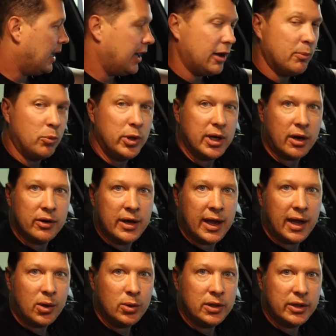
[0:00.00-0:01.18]
Um, we are
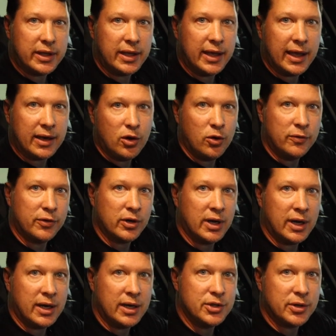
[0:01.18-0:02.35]
now looking at over
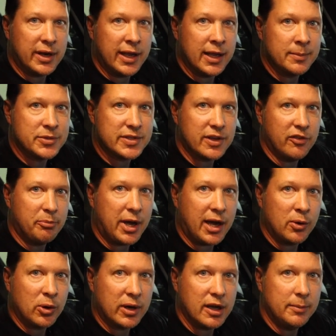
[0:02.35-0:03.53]
100 amps of
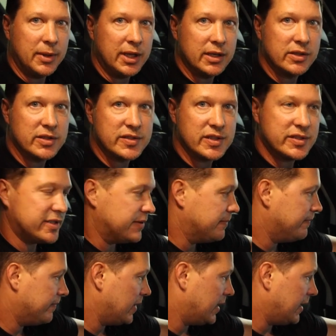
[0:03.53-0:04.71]
power coming into the
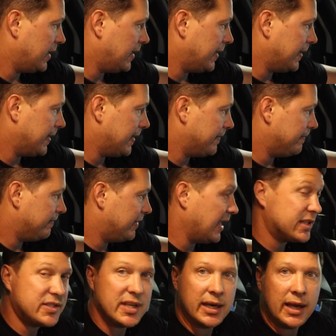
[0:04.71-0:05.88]
system. Um,
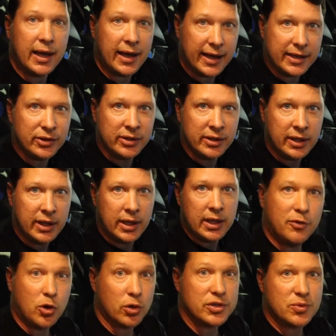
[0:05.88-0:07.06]
that's at idle.
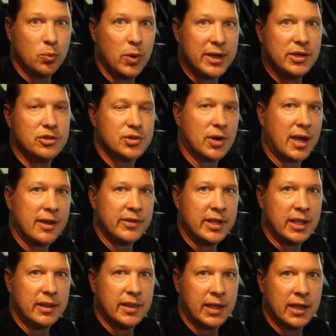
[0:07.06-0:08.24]
Of course, when you're
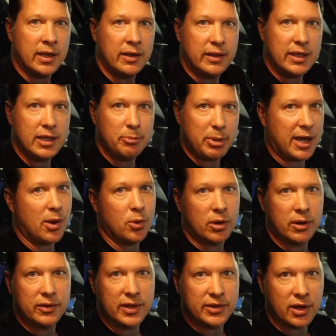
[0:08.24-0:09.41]
driving, then the
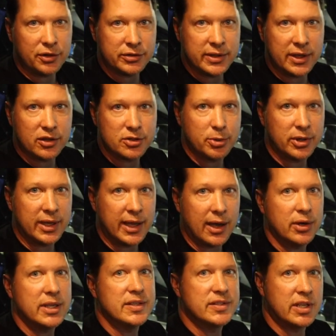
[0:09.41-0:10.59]
power that the alternator is putting
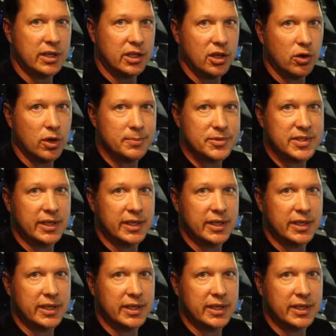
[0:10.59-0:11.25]
out is going to go up